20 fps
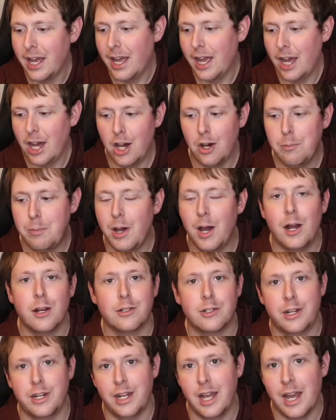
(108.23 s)
help a
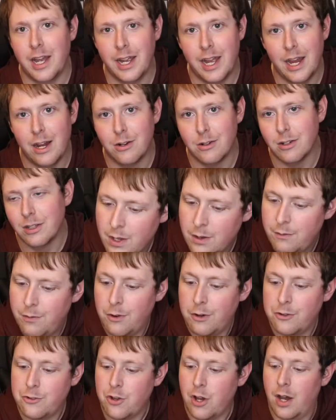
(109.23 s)
hungry guy out.
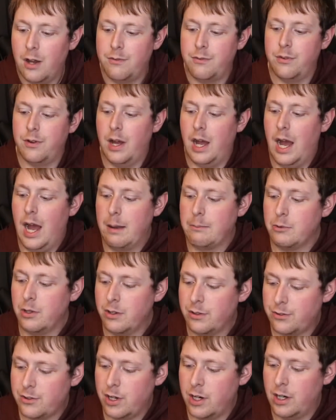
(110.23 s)
First off, I'm
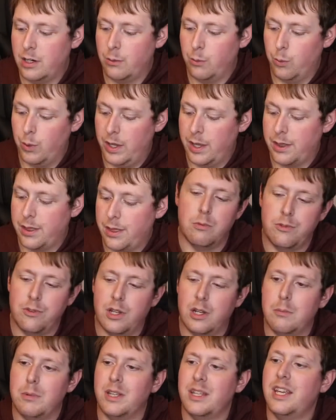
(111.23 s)
gonna start with
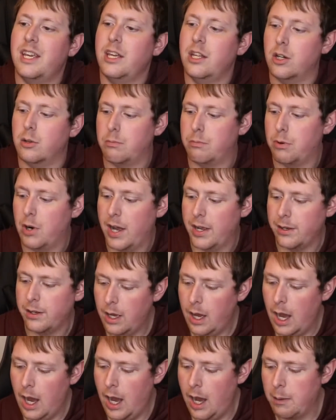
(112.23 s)
cinnamon keto bread.
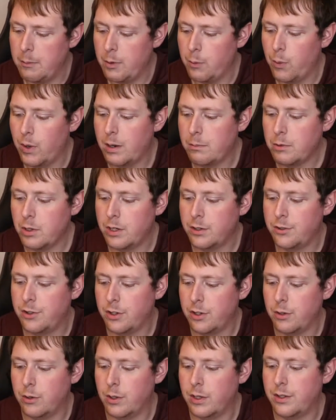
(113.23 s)
And what I'm gonna
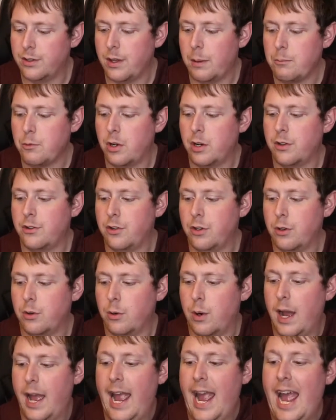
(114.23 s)
do is I'm gonna
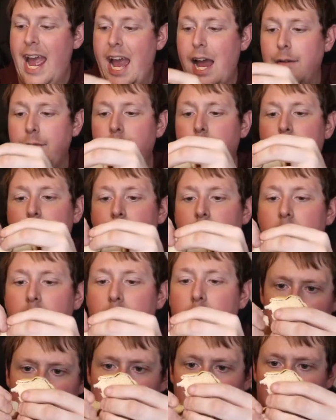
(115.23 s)
do half of
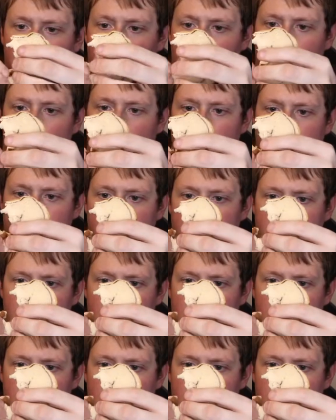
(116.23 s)
it, split it right down the